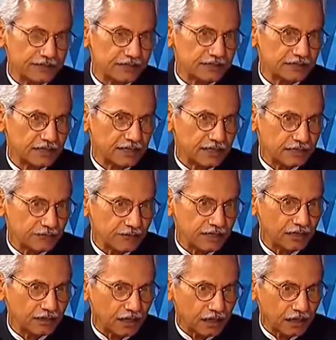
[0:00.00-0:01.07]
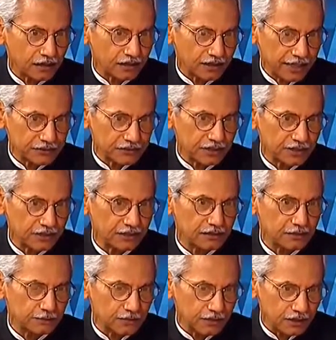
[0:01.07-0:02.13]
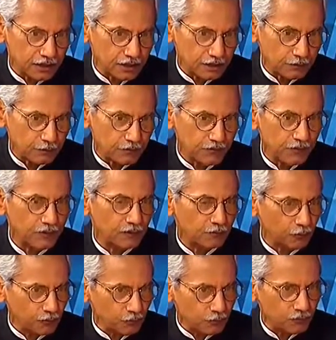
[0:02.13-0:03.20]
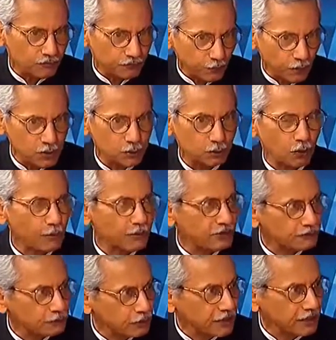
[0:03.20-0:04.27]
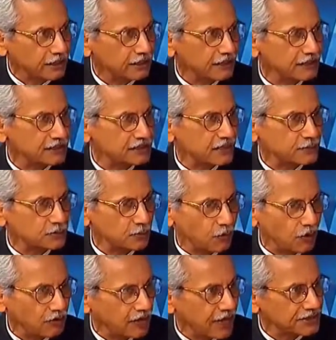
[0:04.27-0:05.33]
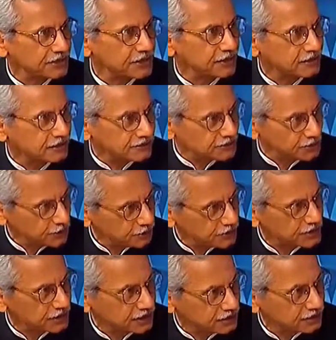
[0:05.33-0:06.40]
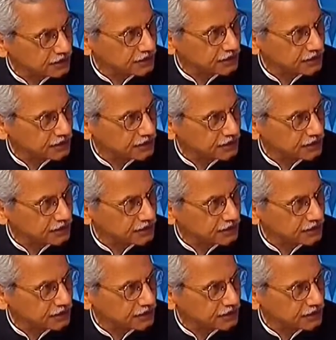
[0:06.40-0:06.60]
Minister said that we are actually we want to cooperate fully in terms of modernizing the security.